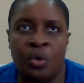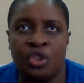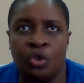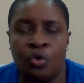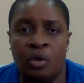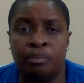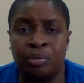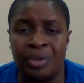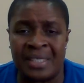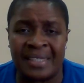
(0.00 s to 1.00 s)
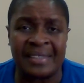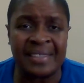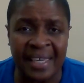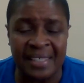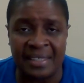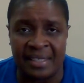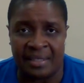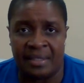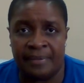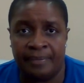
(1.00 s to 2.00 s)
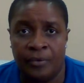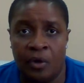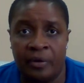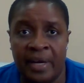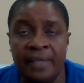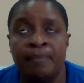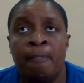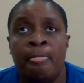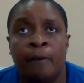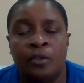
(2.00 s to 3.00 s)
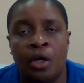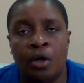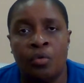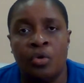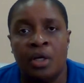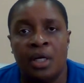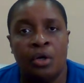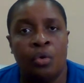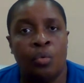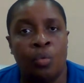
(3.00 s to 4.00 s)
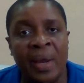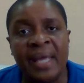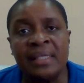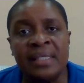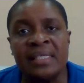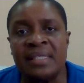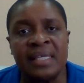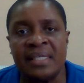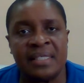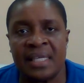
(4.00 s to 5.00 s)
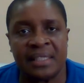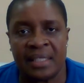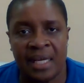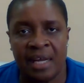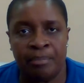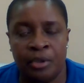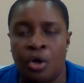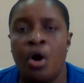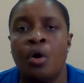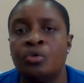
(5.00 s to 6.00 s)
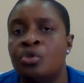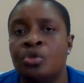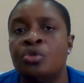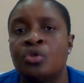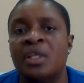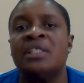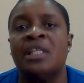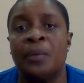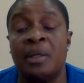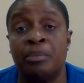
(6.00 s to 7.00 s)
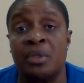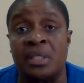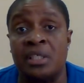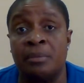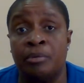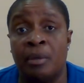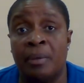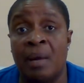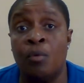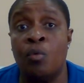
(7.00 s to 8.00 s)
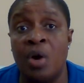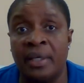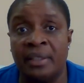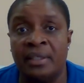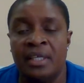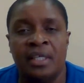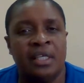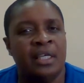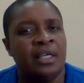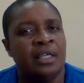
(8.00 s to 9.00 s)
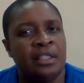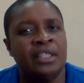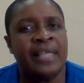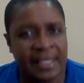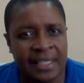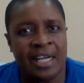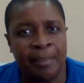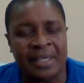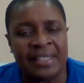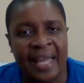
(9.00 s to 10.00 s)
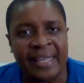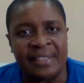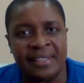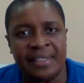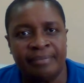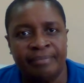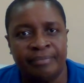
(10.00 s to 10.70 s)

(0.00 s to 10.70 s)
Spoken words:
or what you call prostatitis. All right. Now, when these things start to happen, how do you know you're dealing with a prostate problem? One, you're getting up at night